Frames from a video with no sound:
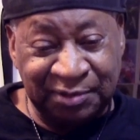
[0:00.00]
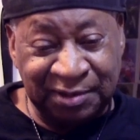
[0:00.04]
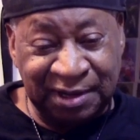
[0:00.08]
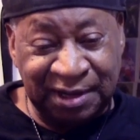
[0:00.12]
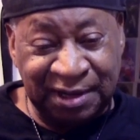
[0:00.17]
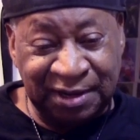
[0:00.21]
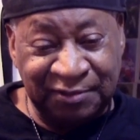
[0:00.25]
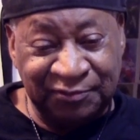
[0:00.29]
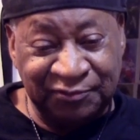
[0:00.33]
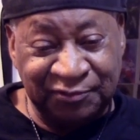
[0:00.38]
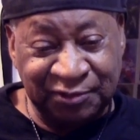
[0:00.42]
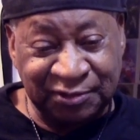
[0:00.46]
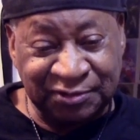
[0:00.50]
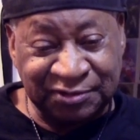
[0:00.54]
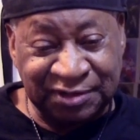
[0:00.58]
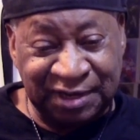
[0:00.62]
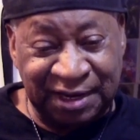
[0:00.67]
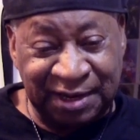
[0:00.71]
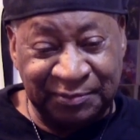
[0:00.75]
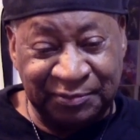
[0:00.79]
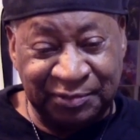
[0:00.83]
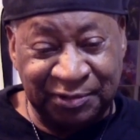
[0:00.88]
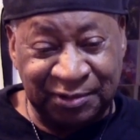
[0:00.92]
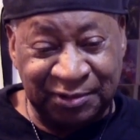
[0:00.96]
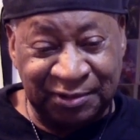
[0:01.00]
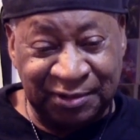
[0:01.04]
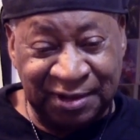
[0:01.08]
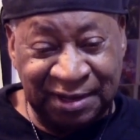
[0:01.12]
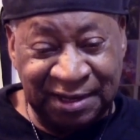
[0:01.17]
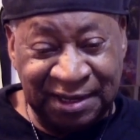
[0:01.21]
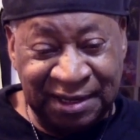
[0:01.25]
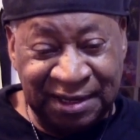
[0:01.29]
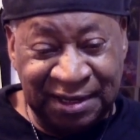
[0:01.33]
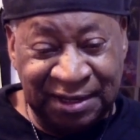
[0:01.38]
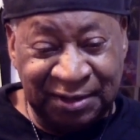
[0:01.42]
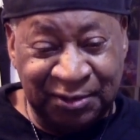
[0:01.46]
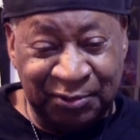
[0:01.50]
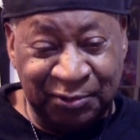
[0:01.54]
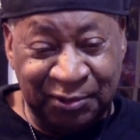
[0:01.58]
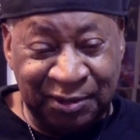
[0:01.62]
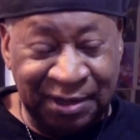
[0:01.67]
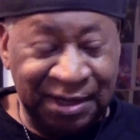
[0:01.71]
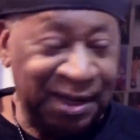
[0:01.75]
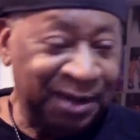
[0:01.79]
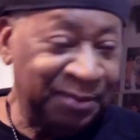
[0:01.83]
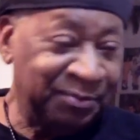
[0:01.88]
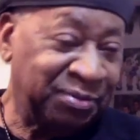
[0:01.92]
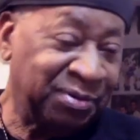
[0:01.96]
play, for example,
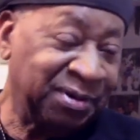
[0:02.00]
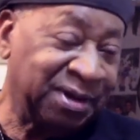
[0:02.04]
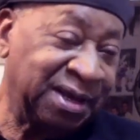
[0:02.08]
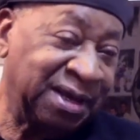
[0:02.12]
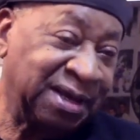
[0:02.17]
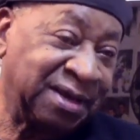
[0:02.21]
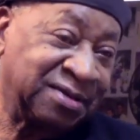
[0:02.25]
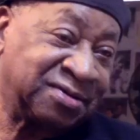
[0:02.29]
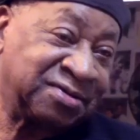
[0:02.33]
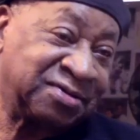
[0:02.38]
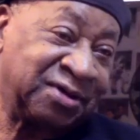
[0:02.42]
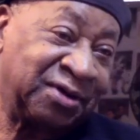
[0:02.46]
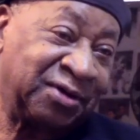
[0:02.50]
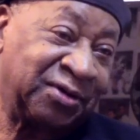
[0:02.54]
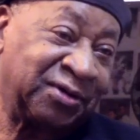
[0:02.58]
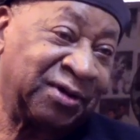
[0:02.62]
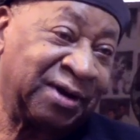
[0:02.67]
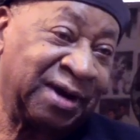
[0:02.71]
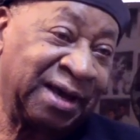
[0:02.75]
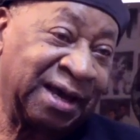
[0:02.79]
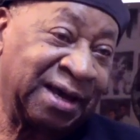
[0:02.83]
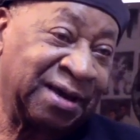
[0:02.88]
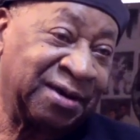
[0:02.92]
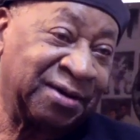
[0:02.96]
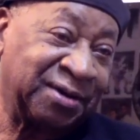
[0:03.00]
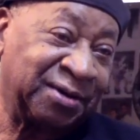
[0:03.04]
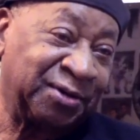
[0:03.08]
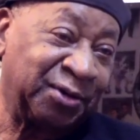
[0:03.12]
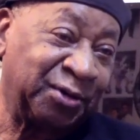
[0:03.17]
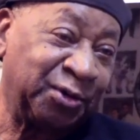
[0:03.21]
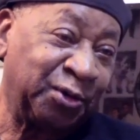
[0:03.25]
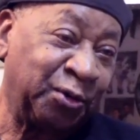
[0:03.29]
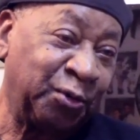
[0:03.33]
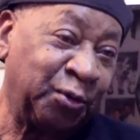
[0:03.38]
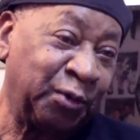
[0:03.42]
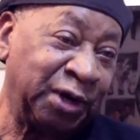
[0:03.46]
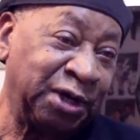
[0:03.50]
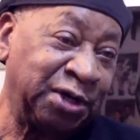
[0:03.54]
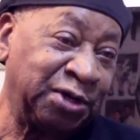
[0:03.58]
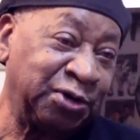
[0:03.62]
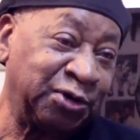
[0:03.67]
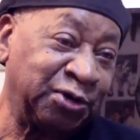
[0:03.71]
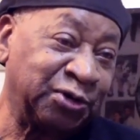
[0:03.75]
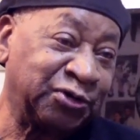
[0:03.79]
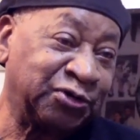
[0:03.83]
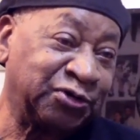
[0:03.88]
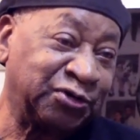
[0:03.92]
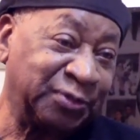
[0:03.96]
when I play a song like When
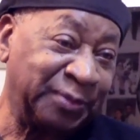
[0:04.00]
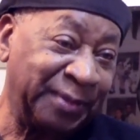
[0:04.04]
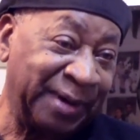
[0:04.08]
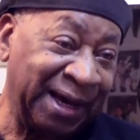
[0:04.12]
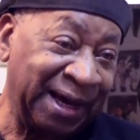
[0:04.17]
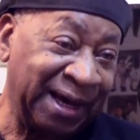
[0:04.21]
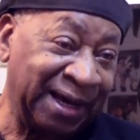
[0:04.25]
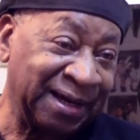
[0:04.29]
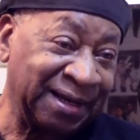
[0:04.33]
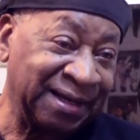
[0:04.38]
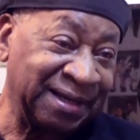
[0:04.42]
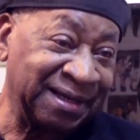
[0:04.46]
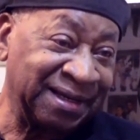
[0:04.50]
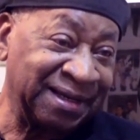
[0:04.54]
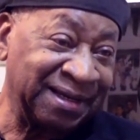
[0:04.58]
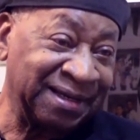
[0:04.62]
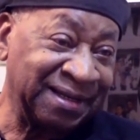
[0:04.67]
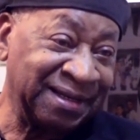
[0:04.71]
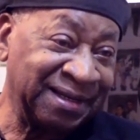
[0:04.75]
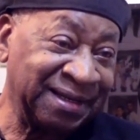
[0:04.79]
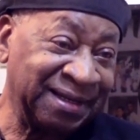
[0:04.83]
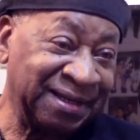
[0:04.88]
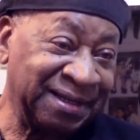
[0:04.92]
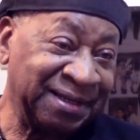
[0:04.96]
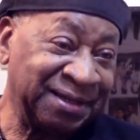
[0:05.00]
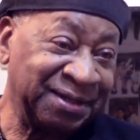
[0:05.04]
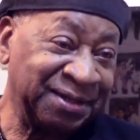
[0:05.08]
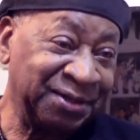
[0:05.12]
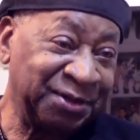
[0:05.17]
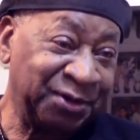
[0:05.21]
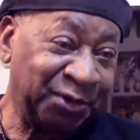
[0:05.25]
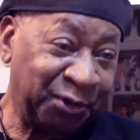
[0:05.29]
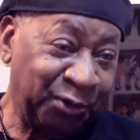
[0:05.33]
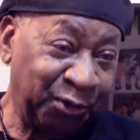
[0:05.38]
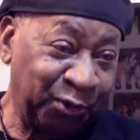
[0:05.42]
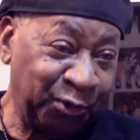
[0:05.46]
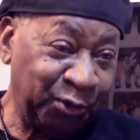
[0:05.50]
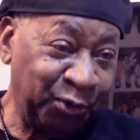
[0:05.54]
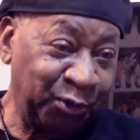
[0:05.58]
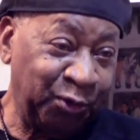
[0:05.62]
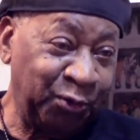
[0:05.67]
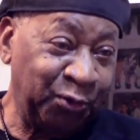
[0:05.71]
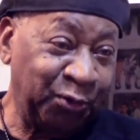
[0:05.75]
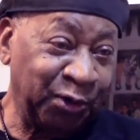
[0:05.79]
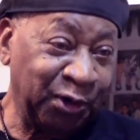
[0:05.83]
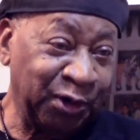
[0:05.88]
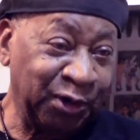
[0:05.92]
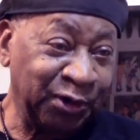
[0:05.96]
You're Smiling, the
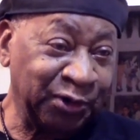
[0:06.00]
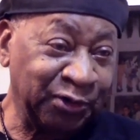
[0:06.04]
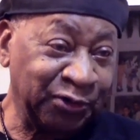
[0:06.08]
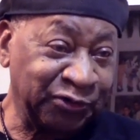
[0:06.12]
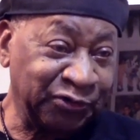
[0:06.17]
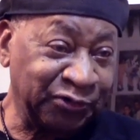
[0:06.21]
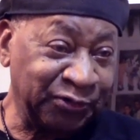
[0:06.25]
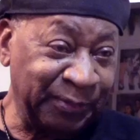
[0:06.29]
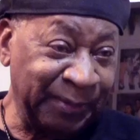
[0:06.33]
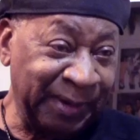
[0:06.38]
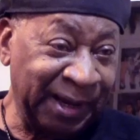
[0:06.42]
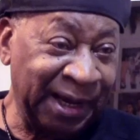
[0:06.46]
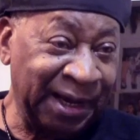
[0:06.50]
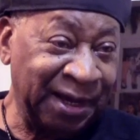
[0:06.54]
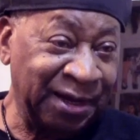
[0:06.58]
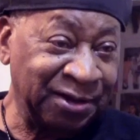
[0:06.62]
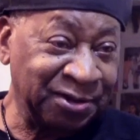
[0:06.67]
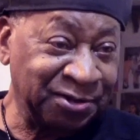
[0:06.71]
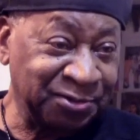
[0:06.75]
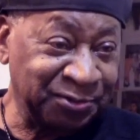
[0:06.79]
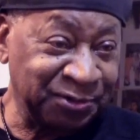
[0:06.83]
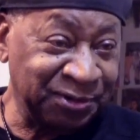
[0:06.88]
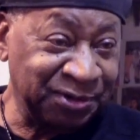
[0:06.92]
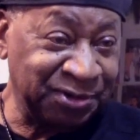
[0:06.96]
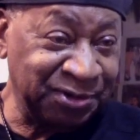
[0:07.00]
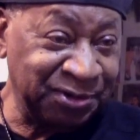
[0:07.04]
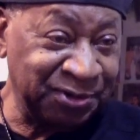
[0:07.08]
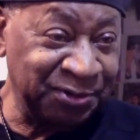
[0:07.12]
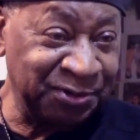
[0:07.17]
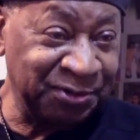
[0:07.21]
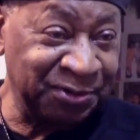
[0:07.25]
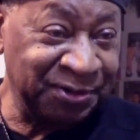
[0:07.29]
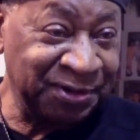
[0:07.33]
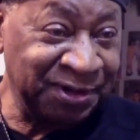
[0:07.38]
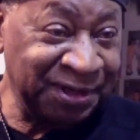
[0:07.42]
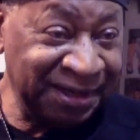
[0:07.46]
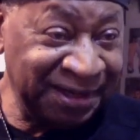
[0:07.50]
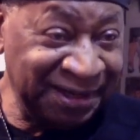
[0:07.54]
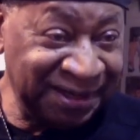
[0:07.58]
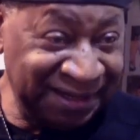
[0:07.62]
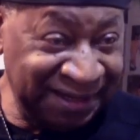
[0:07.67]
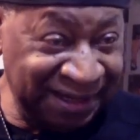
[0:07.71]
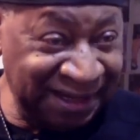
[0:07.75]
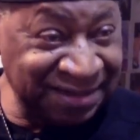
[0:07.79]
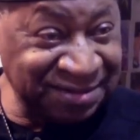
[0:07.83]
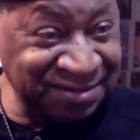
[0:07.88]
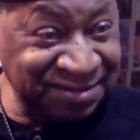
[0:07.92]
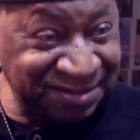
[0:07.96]
whole world smiles with you.
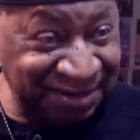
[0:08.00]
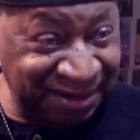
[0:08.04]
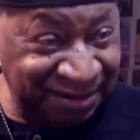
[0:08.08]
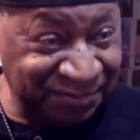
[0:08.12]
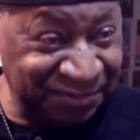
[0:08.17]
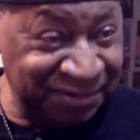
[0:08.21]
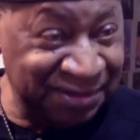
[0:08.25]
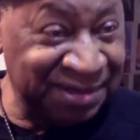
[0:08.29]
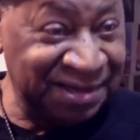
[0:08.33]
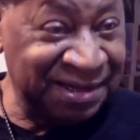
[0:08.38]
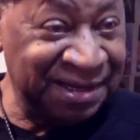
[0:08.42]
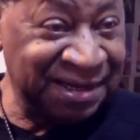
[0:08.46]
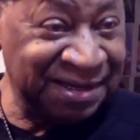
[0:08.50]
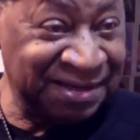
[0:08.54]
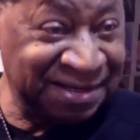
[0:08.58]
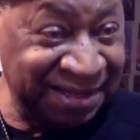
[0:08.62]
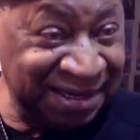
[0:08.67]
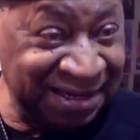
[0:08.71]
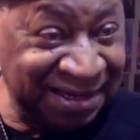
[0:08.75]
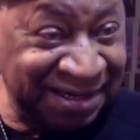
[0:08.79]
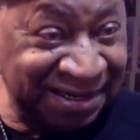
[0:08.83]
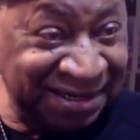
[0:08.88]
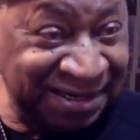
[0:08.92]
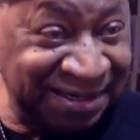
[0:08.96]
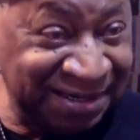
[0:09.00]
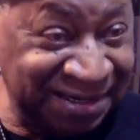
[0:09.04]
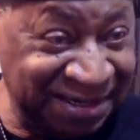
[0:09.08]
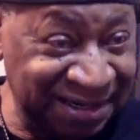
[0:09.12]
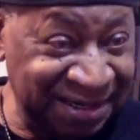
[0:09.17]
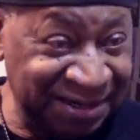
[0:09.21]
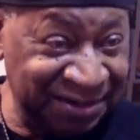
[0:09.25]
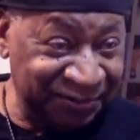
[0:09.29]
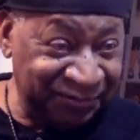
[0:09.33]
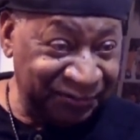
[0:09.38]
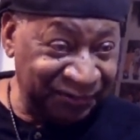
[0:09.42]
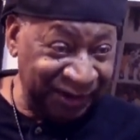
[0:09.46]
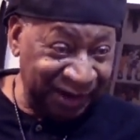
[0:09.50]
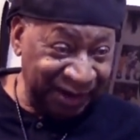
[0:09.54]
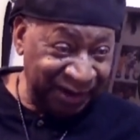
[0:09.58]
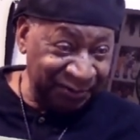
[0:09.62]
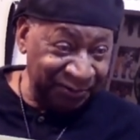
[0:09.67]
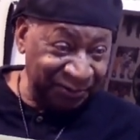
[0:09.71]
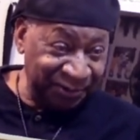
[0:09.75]
That's something that they can identify